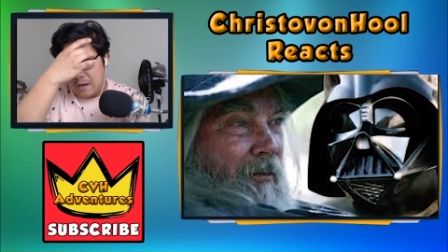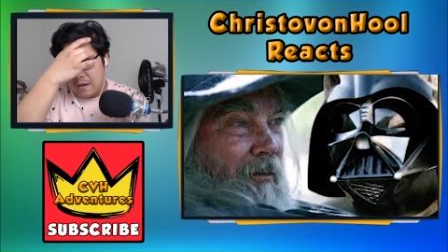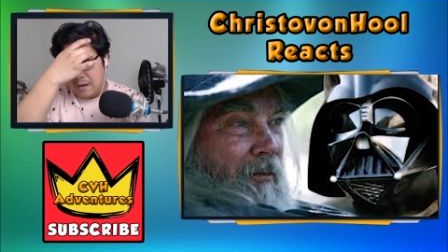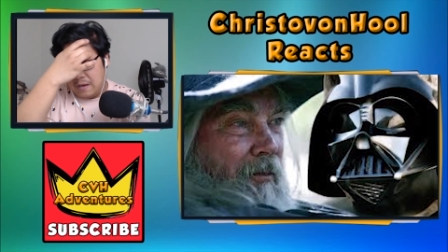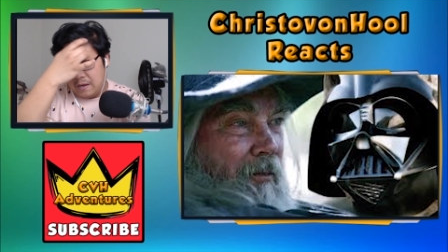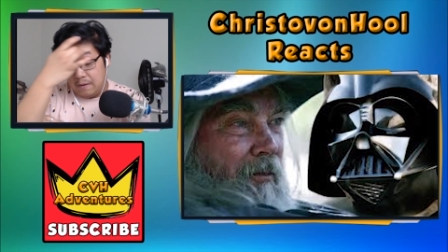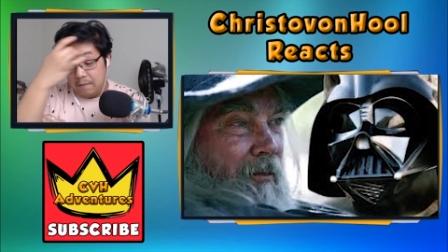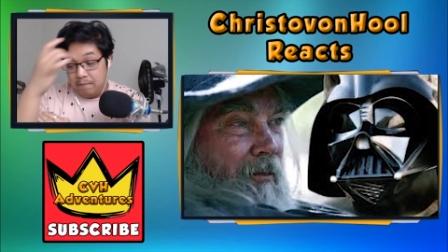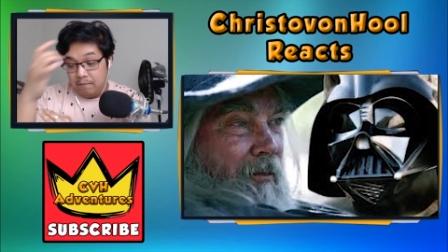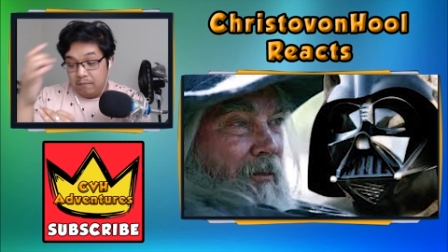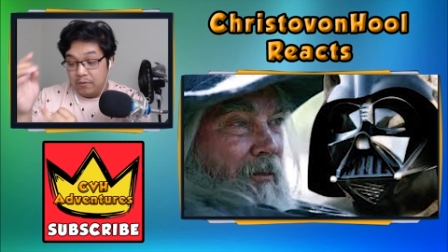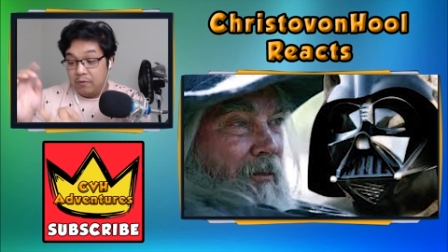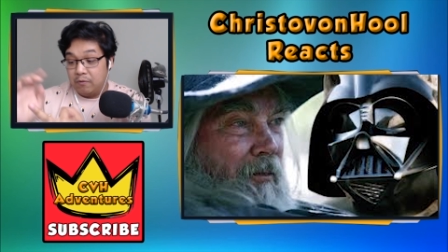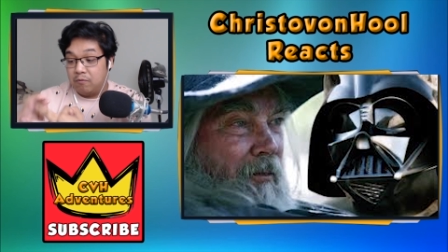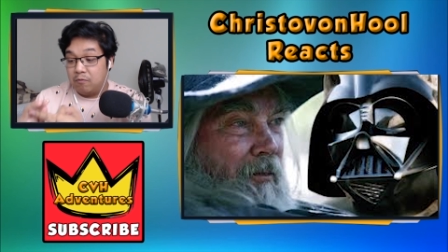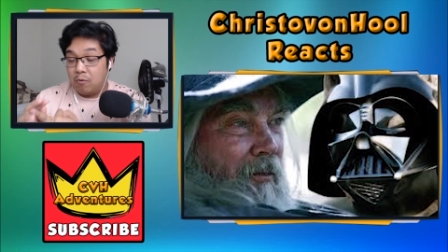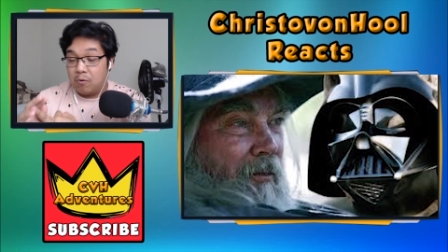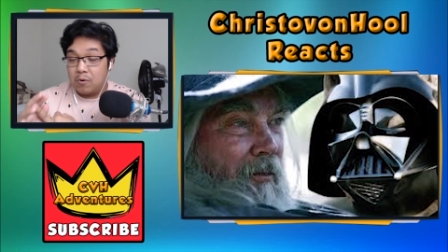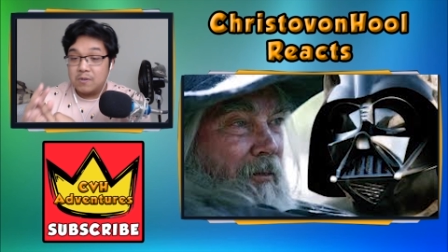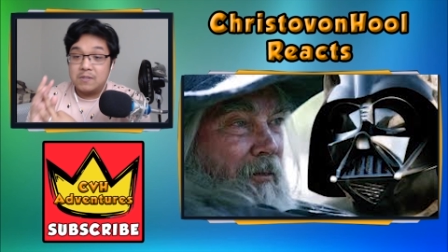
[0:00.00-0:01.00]
um, the
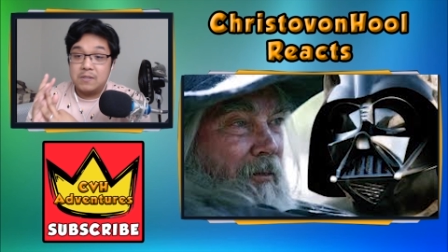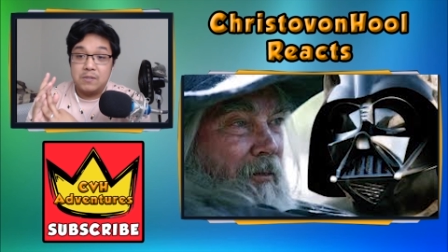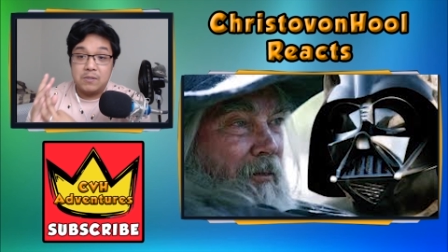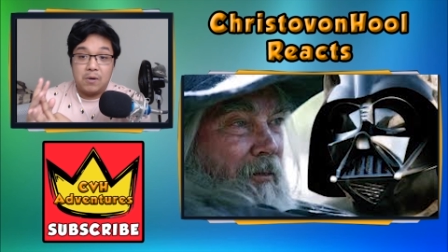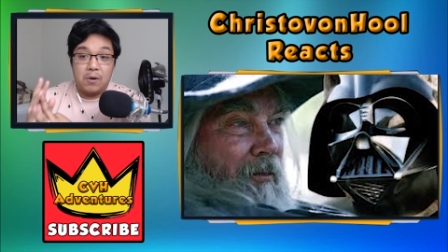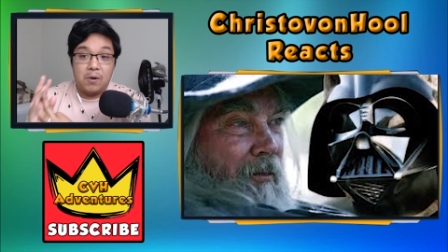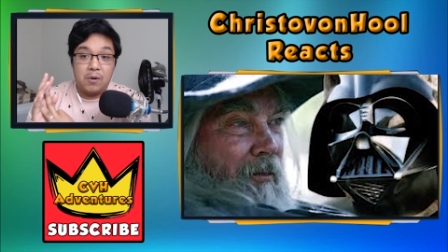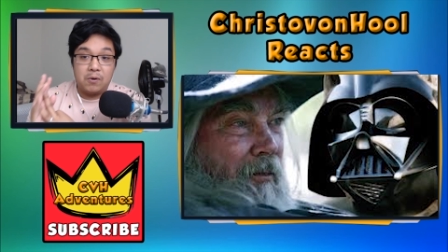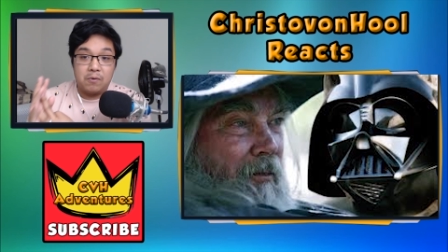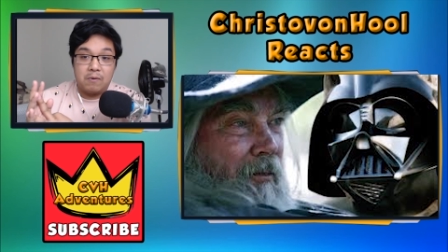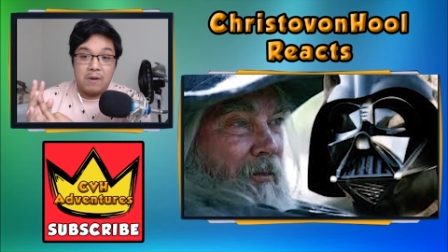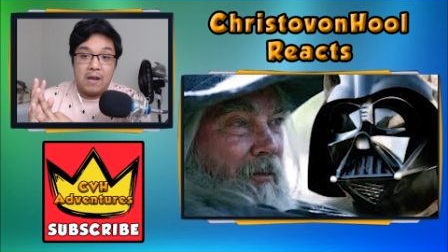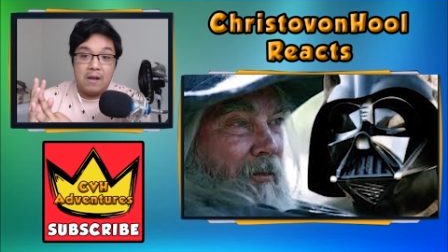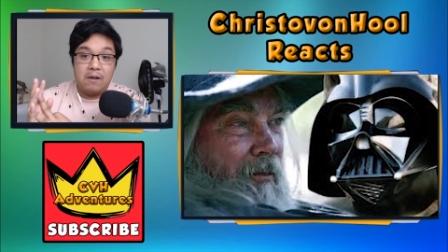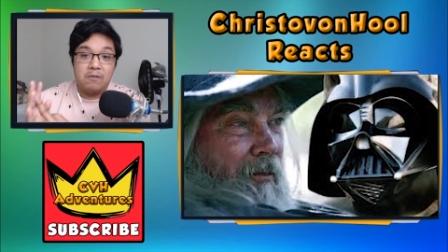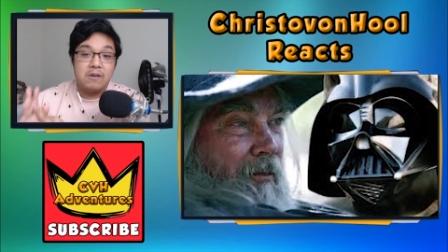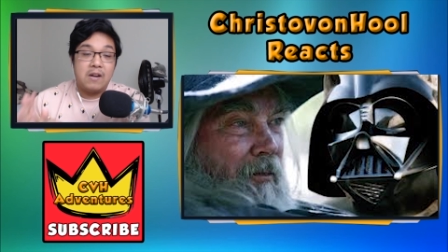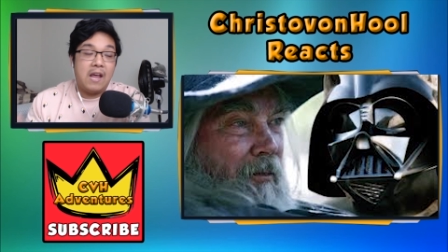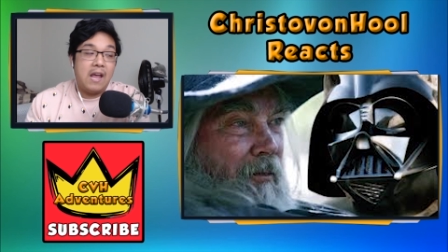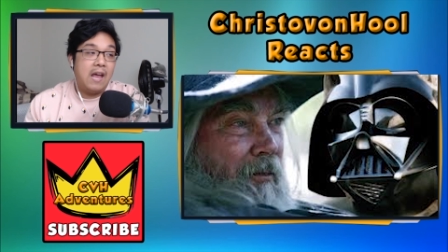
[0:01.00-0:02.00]
force is all
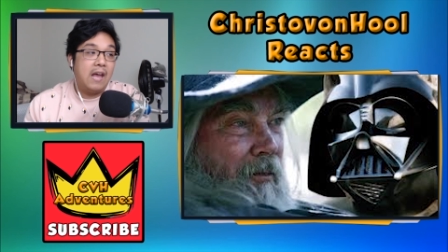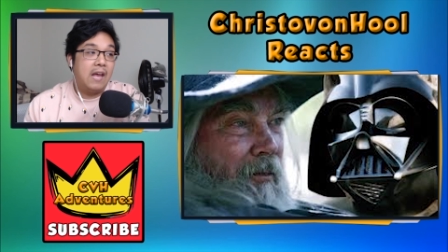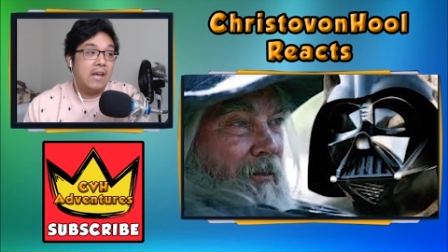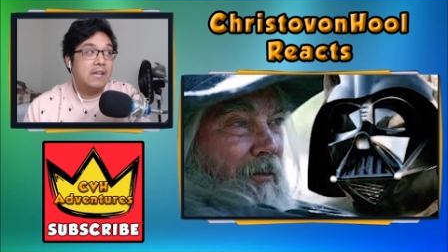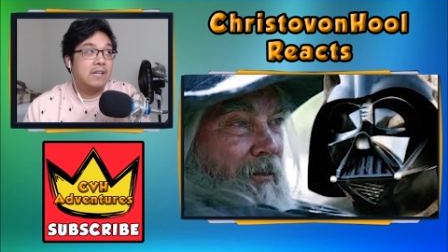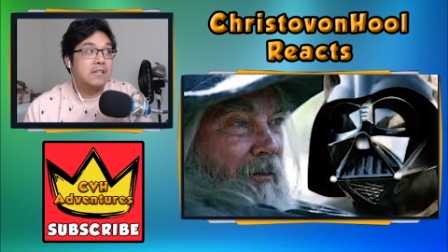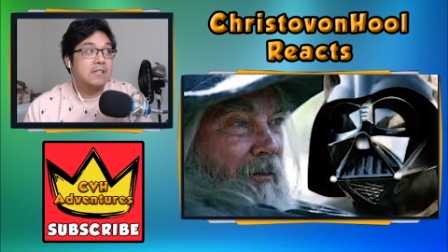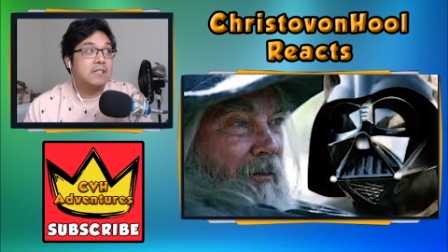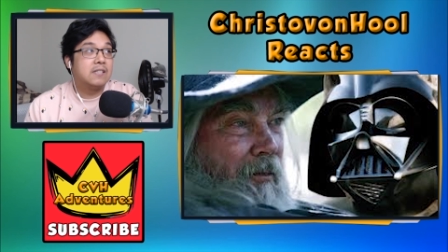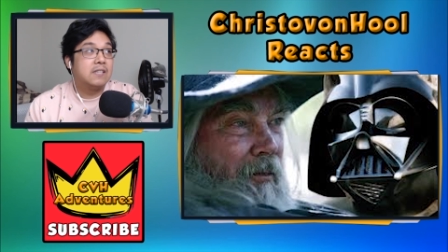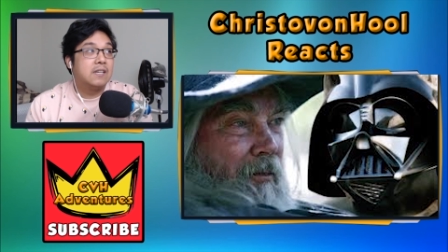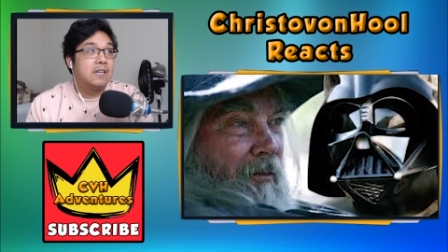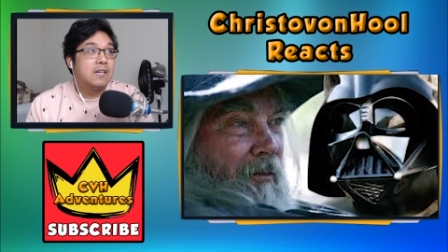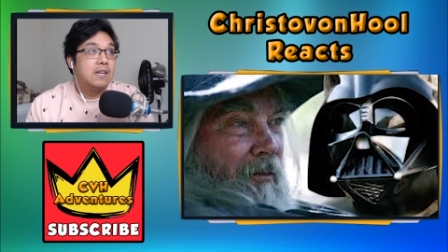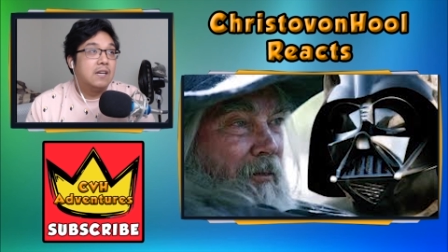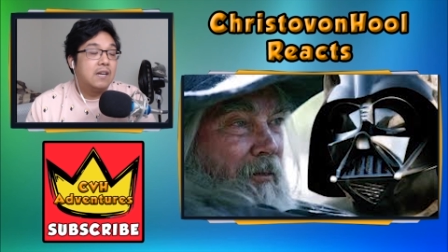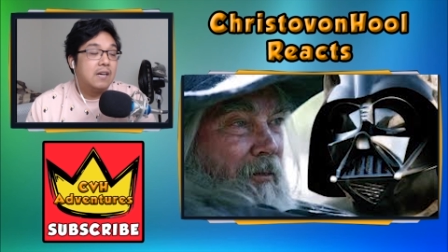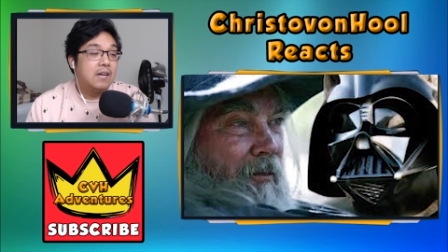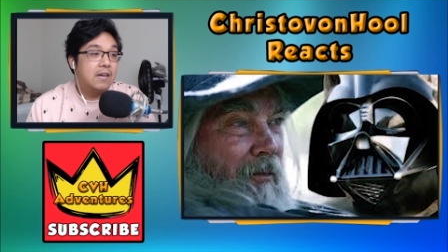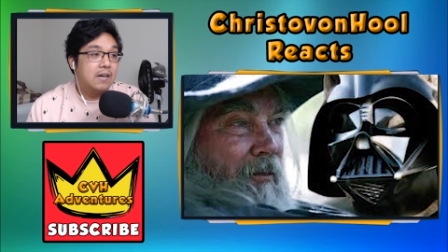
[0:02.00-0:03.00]
around and
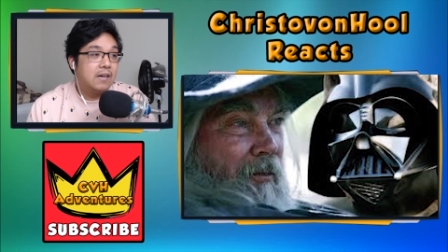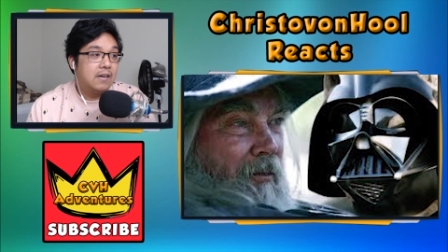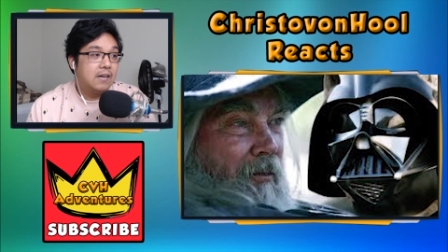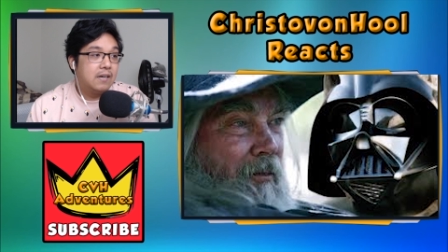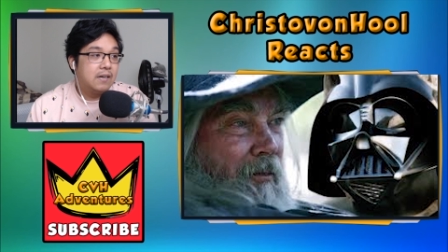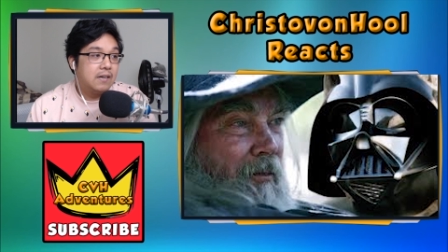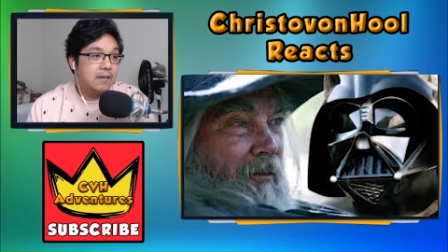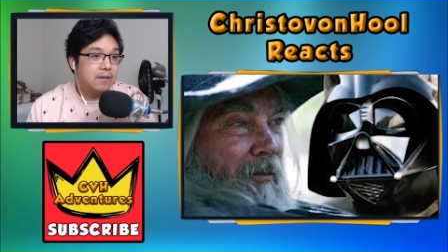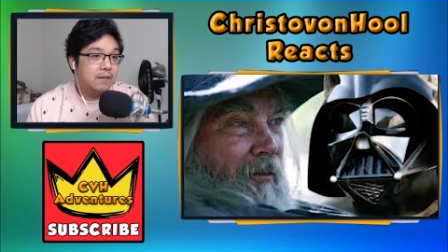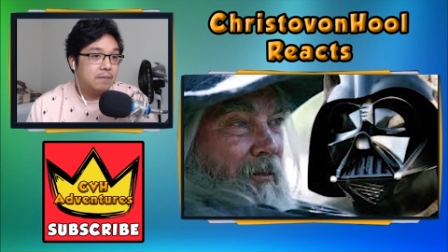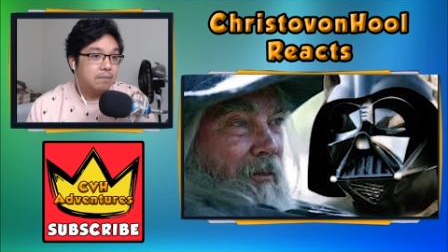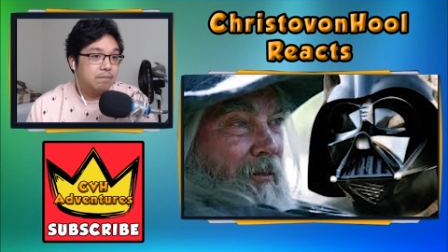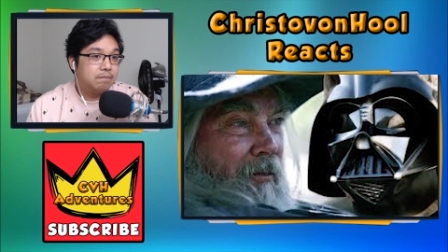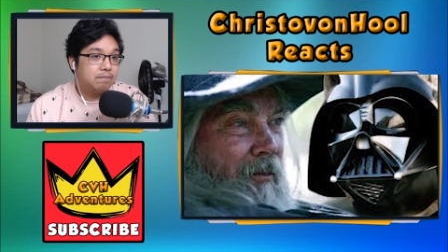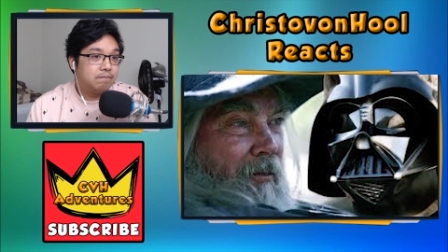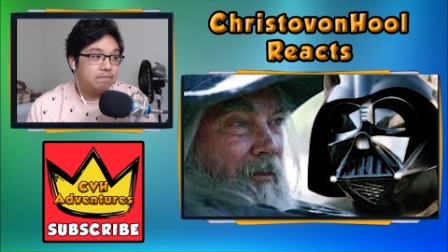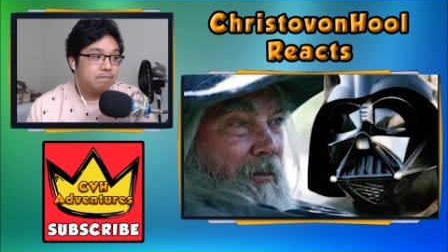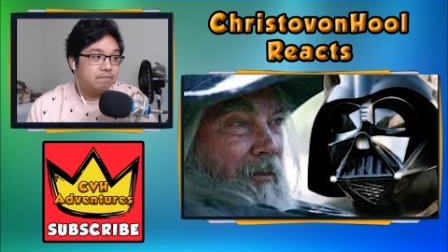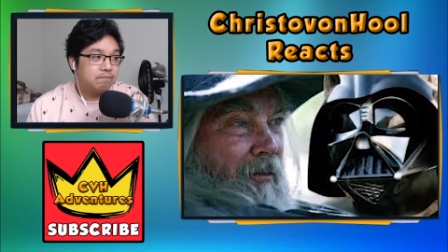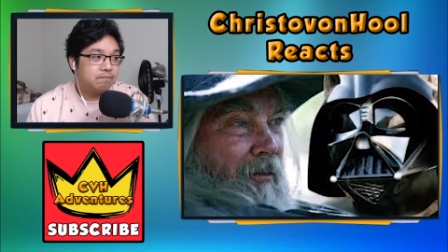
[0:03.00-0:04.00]

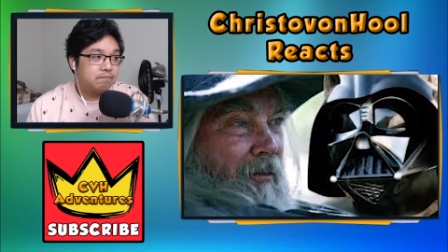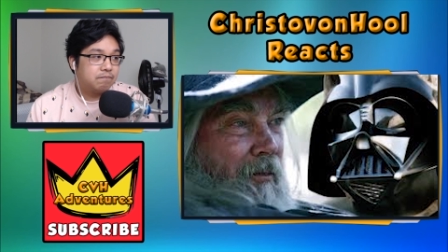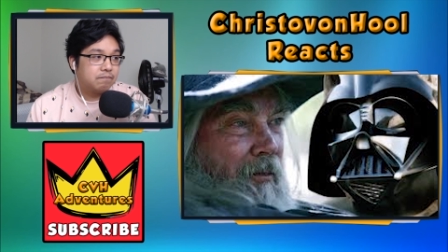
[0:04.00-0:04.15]
um,